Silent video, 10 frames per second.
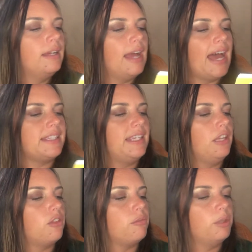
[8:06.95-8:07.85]
As he
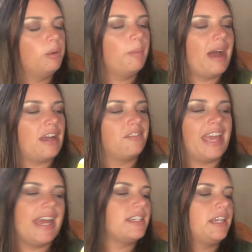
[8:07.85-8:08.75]
threw a bag of
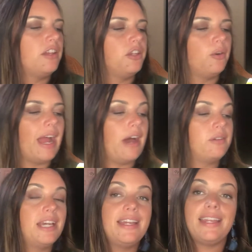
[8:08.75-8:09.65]
candy on the
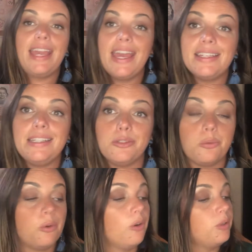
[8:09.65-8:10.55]
ground, the candies
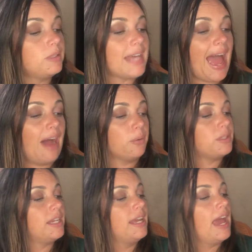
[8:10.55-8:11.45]
rolled
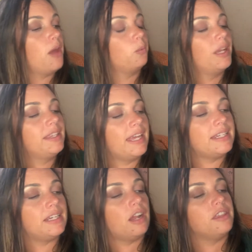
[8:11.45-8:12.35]
out, and one
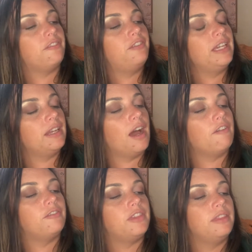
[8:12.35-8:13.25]
landed on the feet of
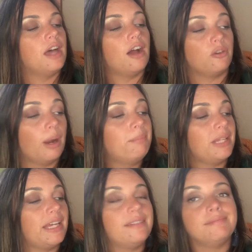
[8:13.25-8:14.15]
a
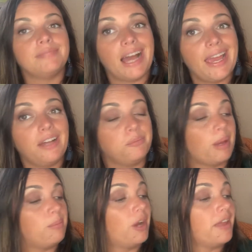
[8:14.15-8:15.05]
Grumplet. I held
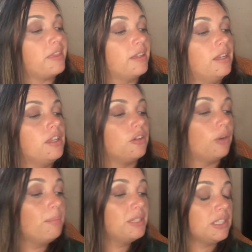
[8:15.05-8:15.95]
my breath. The
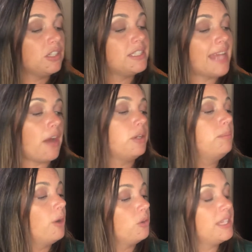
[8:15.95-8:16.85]
Grumplet looked down and
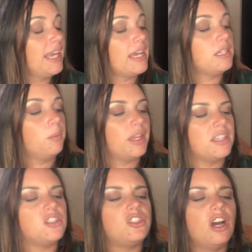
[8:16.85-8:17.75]
poked the candy with
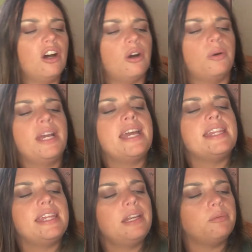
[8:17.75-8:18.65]
its toe.
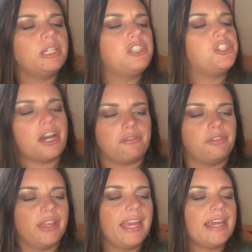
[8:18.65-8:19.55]
Then it reached down
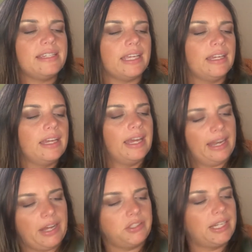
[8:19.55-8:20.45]
for the candy. It
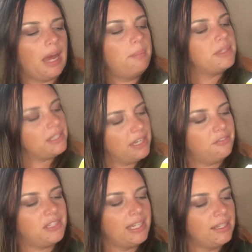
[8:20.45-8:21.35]
held it up,
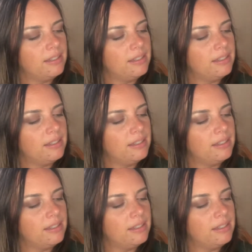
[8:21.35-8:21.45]
sniffed it,